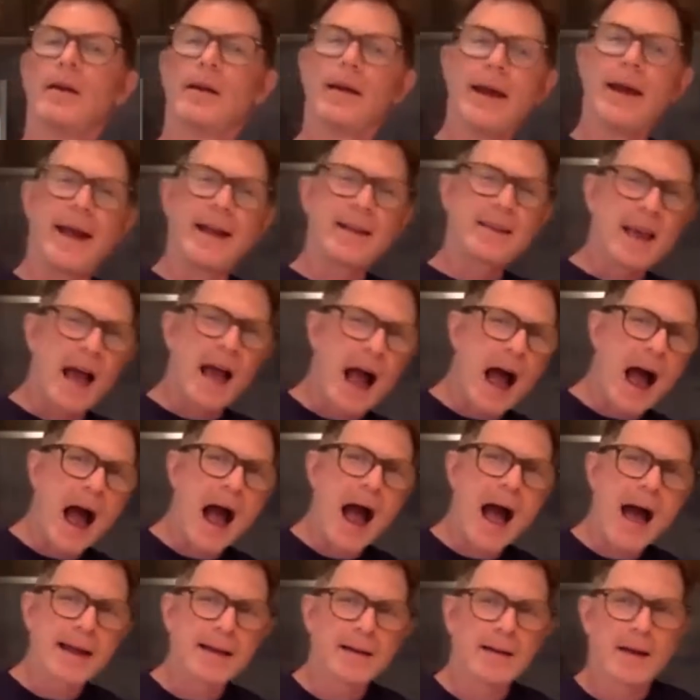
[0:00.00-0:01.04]
It's
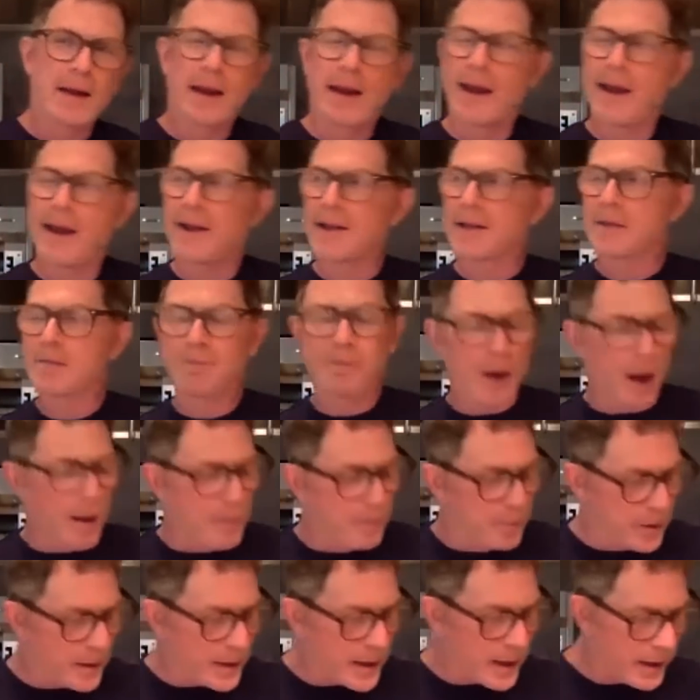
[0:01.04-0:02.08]
hot. It's
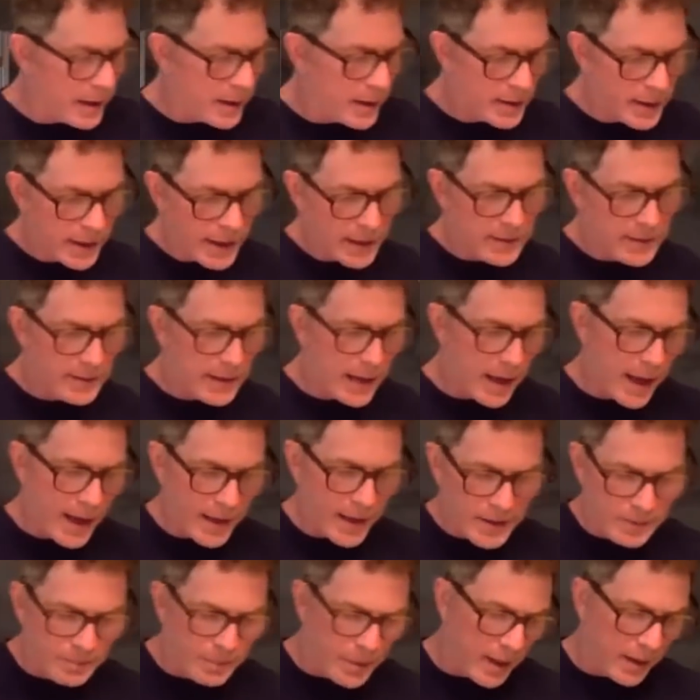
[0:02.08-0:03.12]
bubbly.
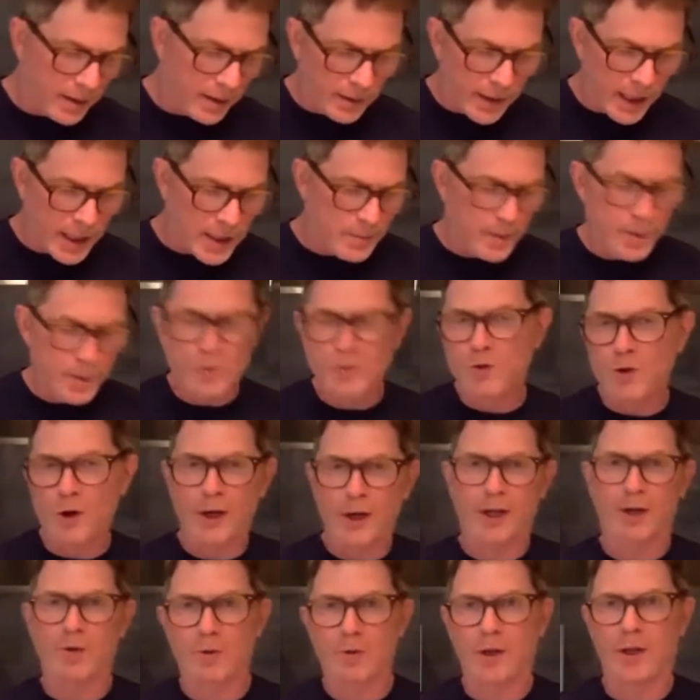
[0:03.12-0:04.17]
It's been
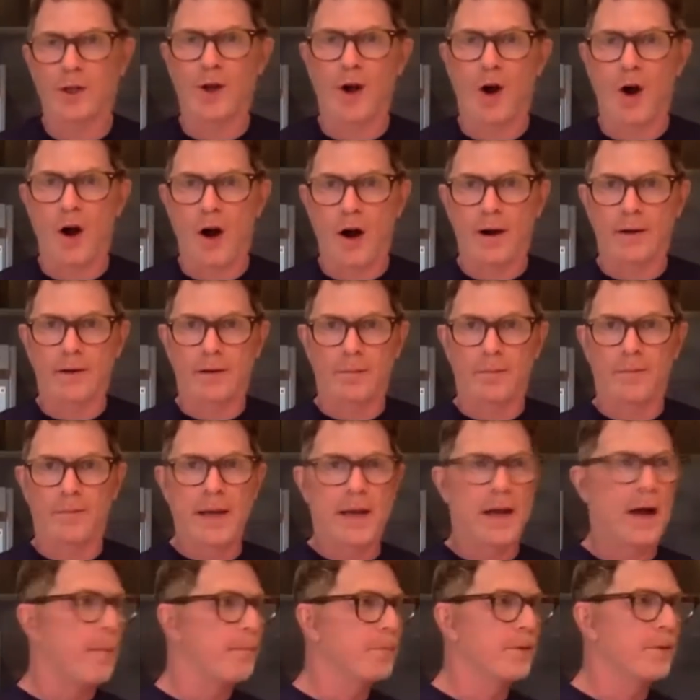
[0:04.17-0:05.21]
working really hard to
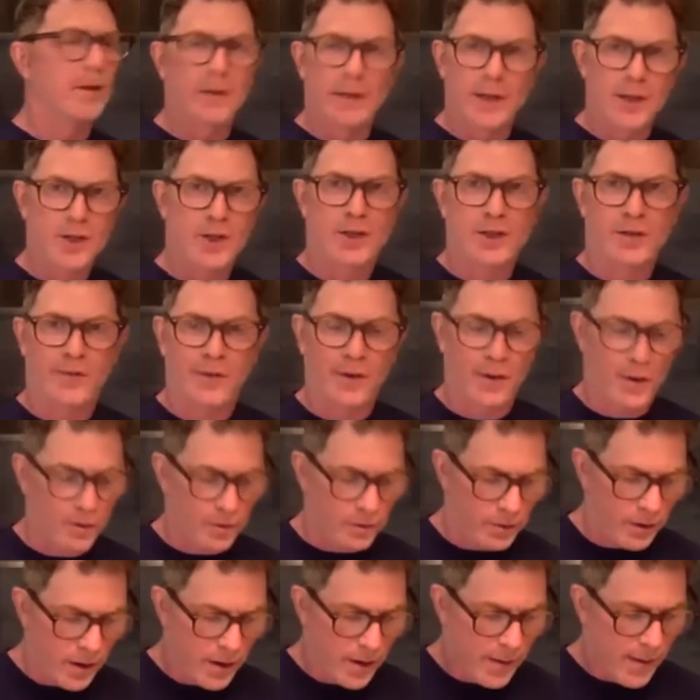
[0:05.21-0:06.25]
become delicious for
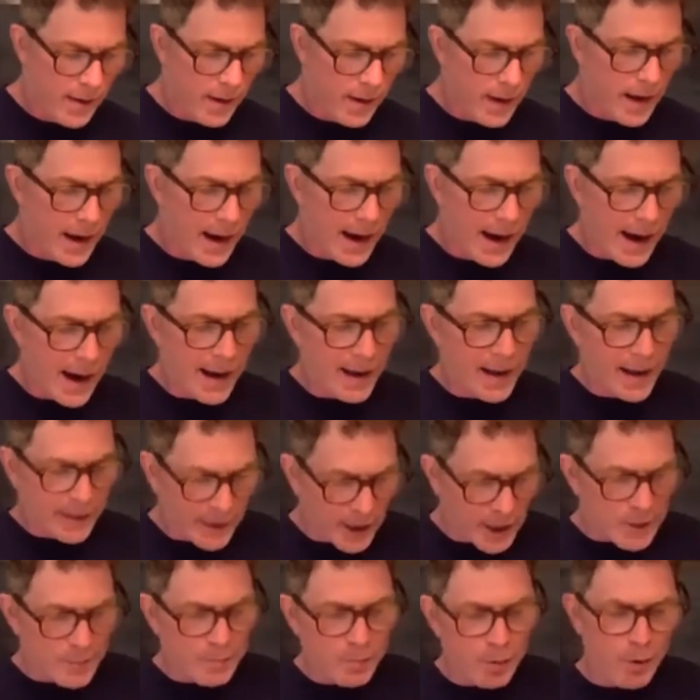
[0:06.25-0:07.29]
you. At
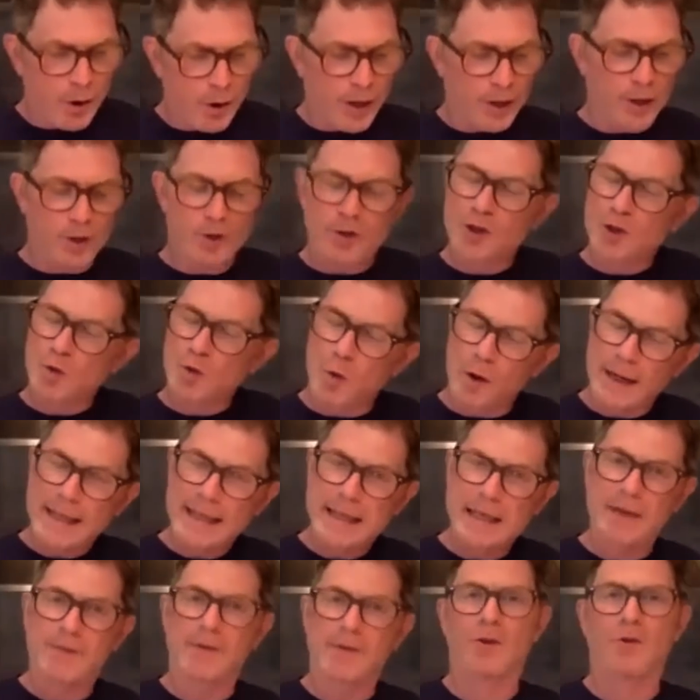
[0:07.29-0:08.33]
this point, you just want to
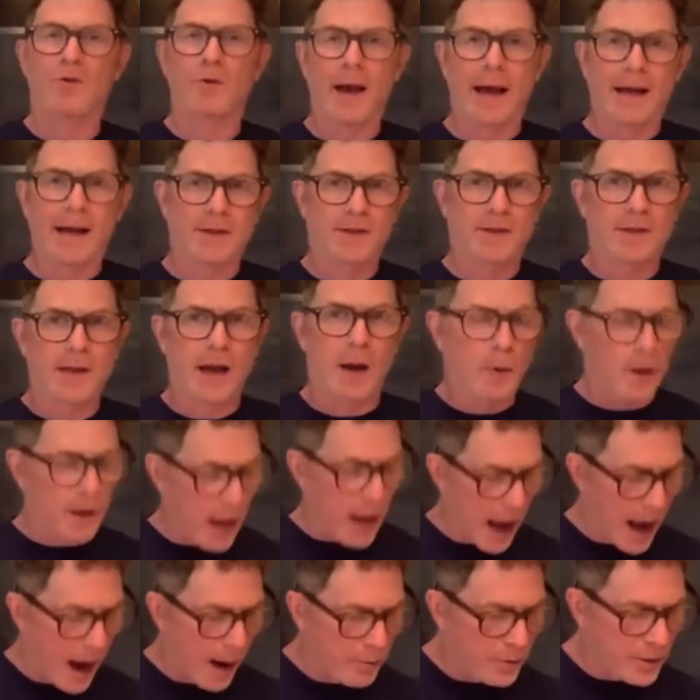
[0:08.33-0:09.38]
give it a rest. I want
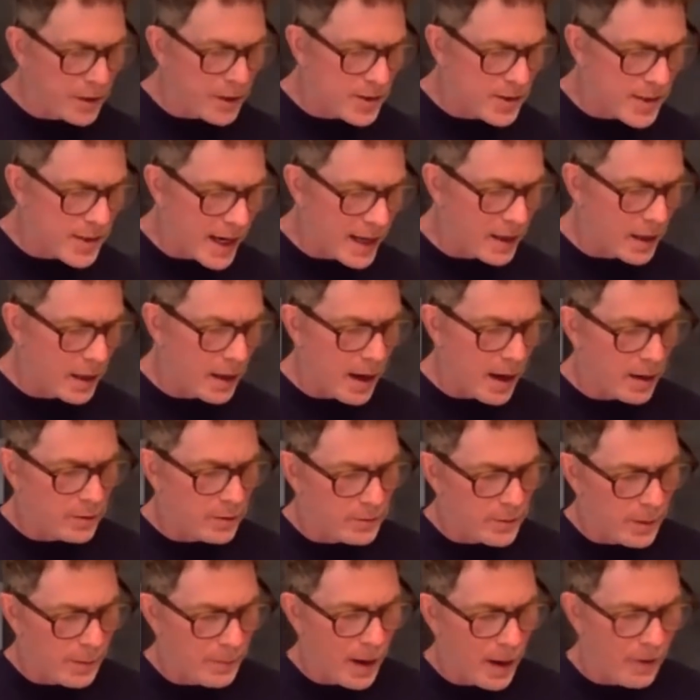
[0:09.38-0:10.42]
to say
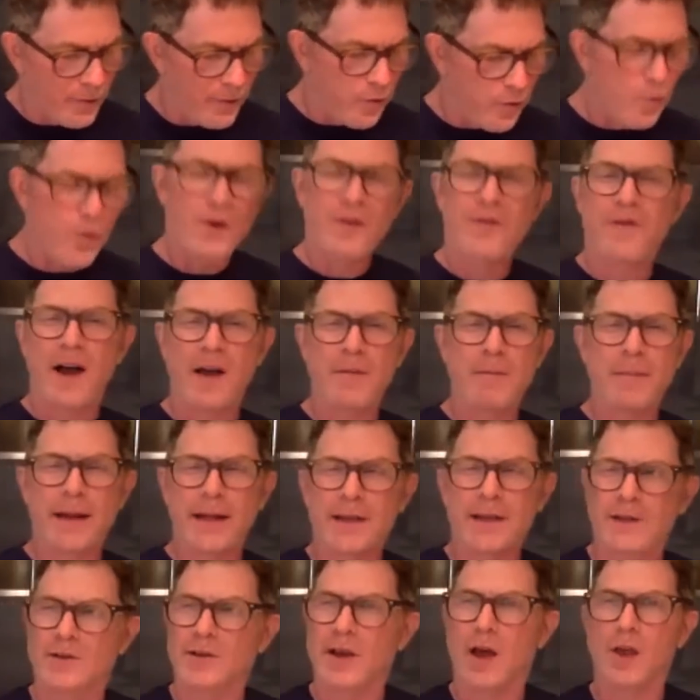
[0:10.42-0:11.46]
about 4 or 5
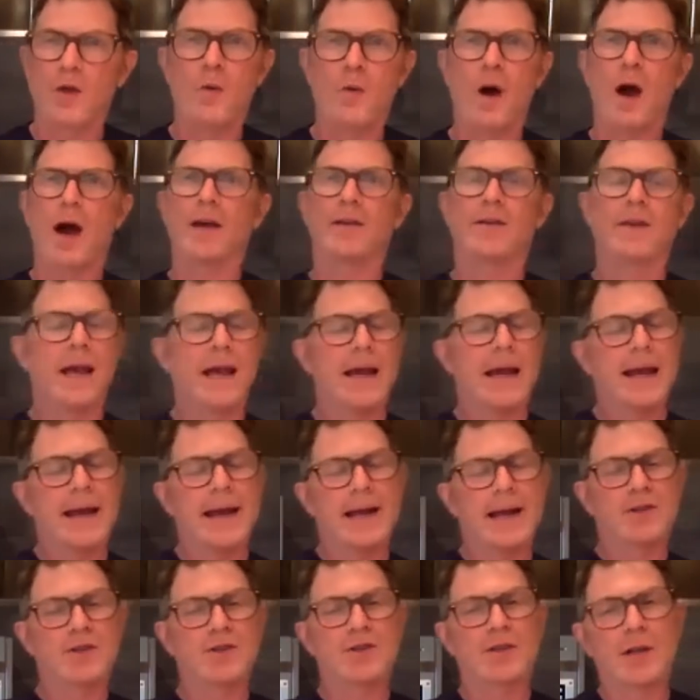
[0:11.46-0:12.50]
minutes because otherwise
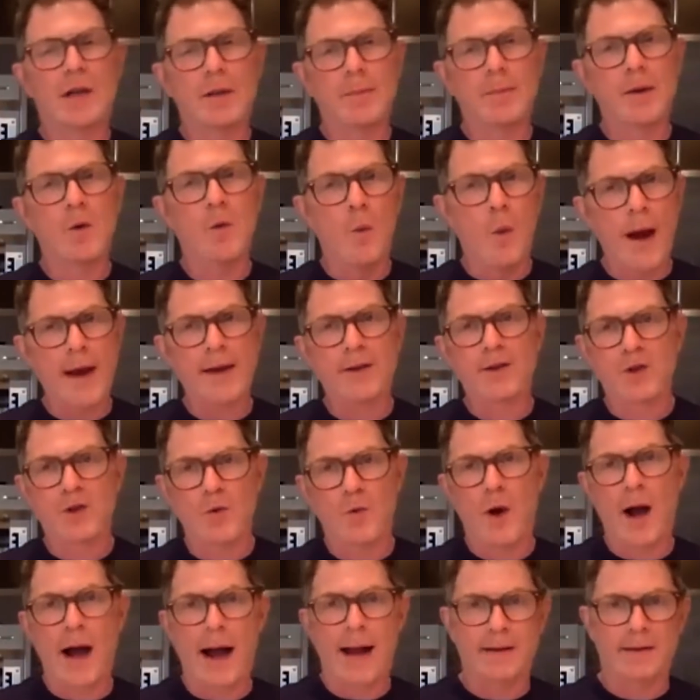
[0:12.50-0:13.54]
it's just going to be way too
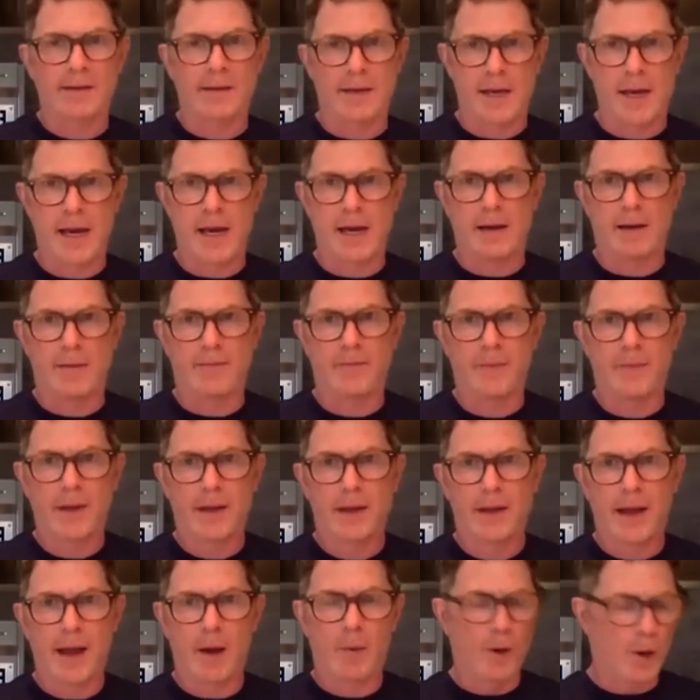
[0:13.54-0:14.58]
hot to eat,
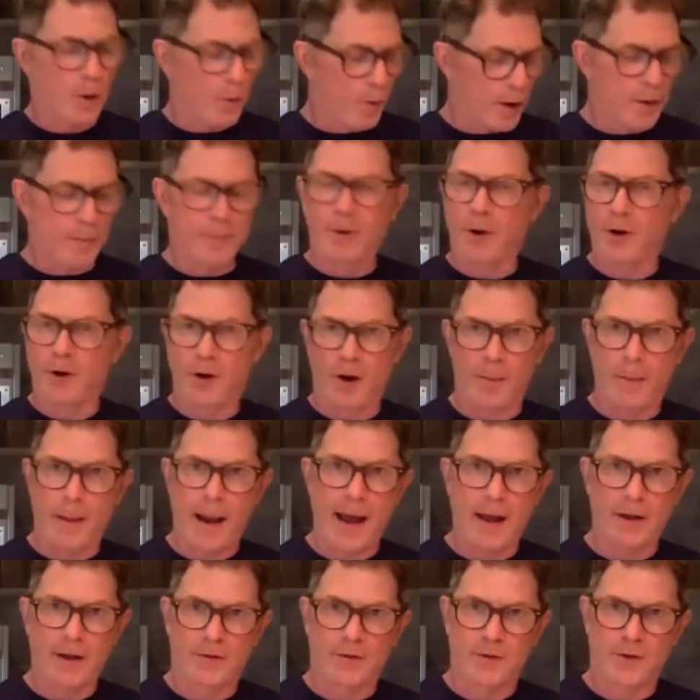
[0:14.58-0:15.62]
and we don't want to burn our
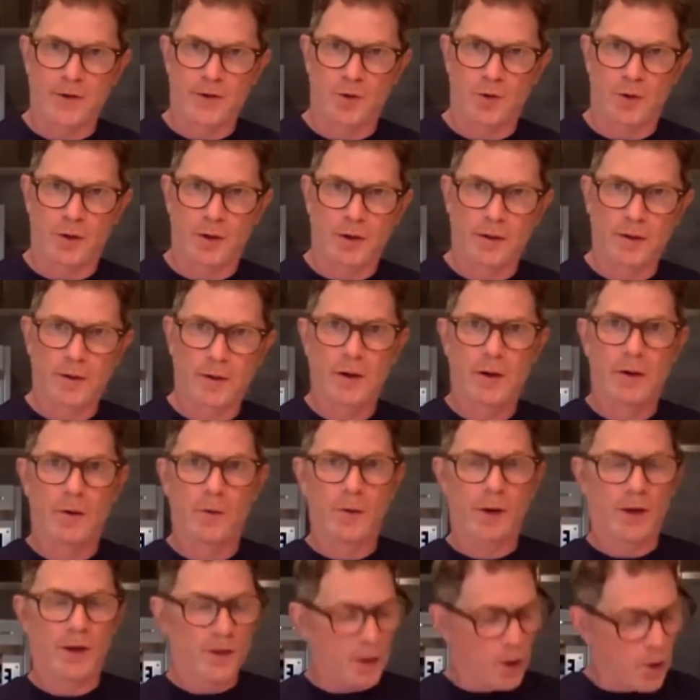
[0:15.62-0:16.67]
mouths for sure. We
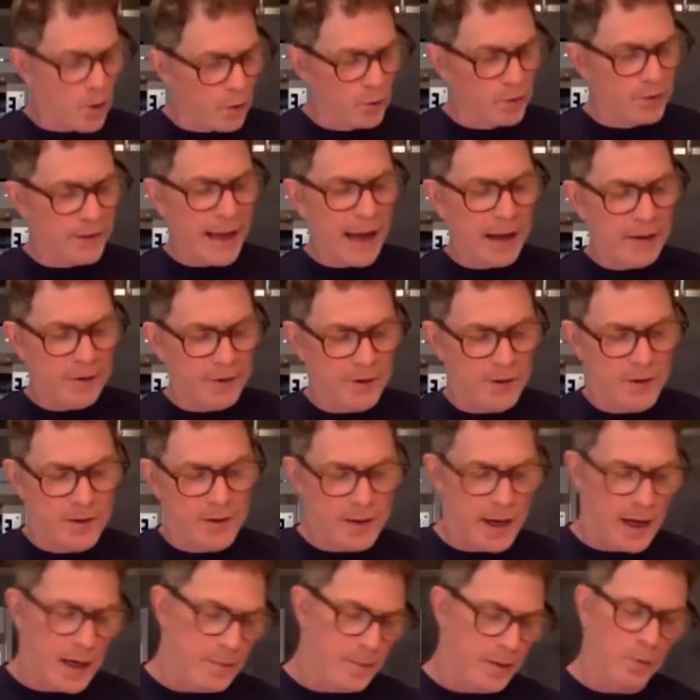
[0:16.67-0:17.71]
want it to cool down just a
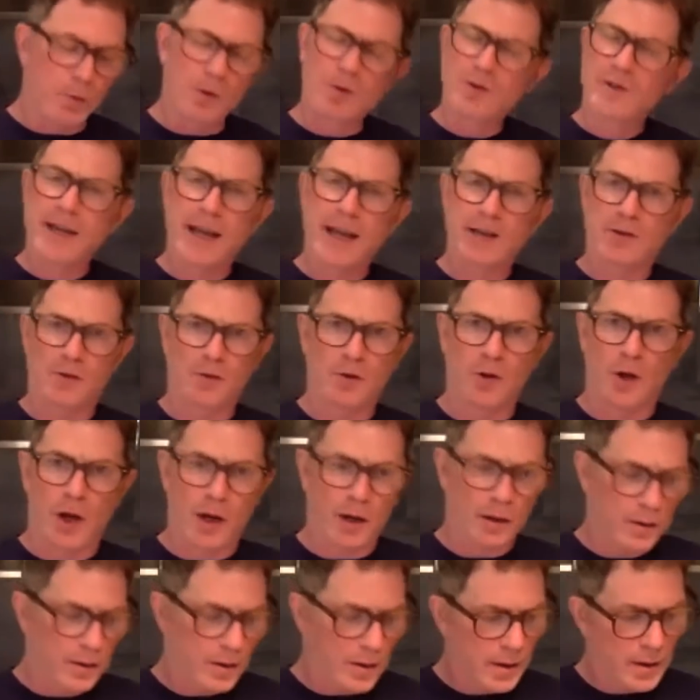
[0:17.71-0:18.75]
tiny bit. It won't take too
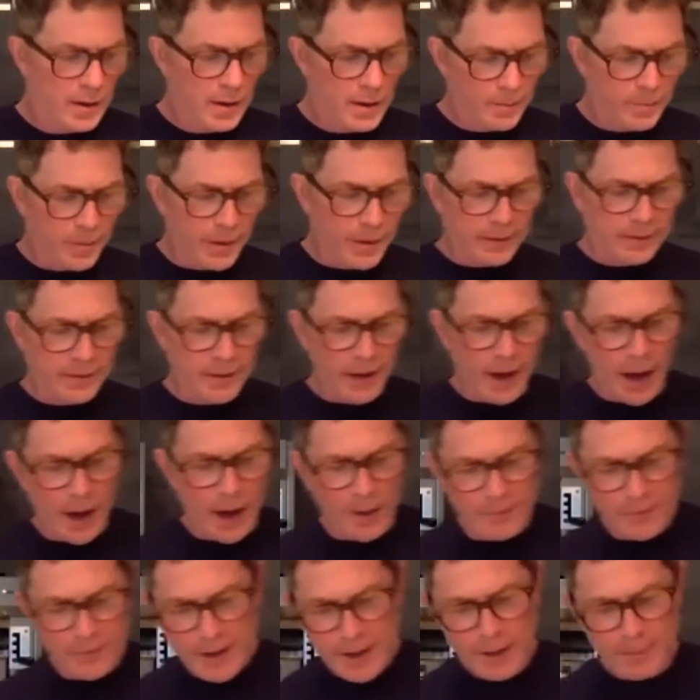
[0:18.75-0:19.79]
long, but
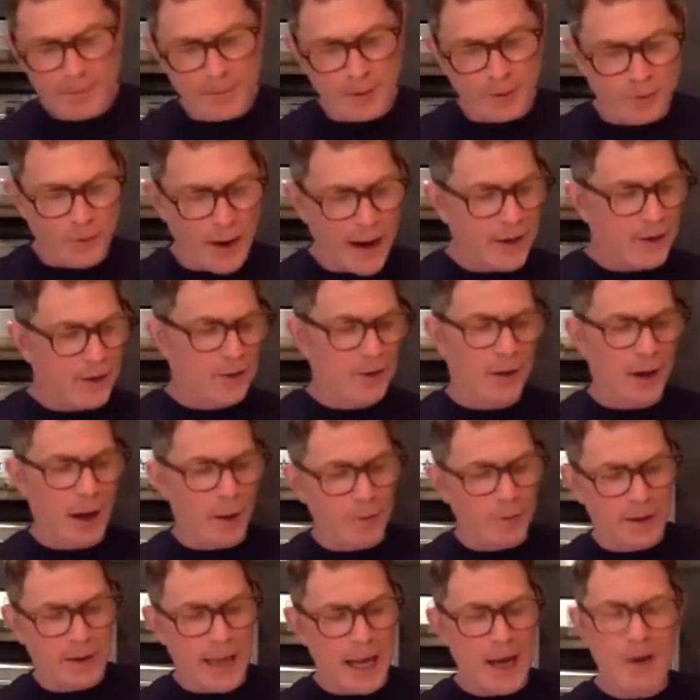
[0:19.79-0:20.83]
Rachel, I'm
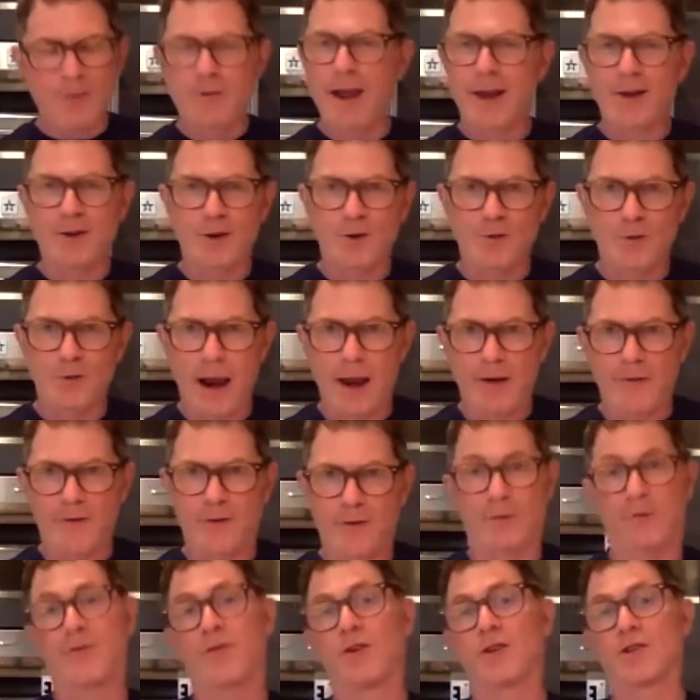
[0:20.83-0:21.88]
going to thank Rachel Ray
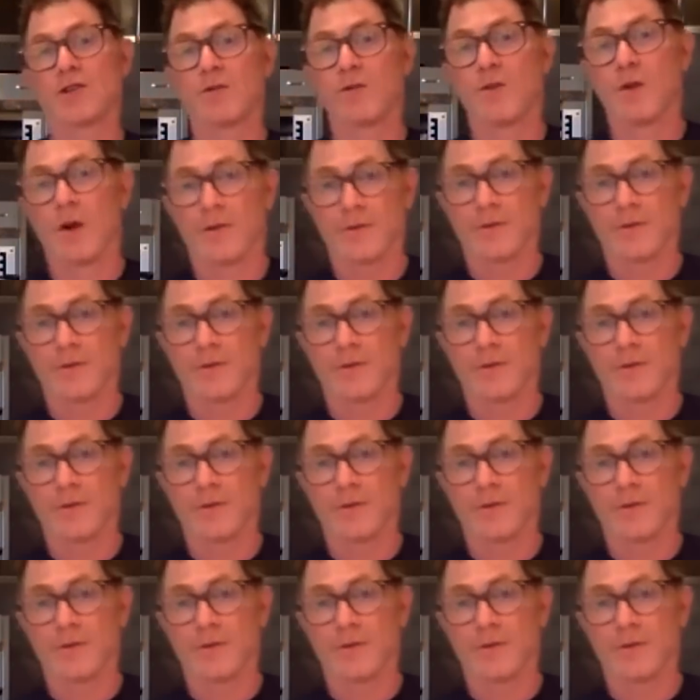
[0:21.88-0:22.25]
first of all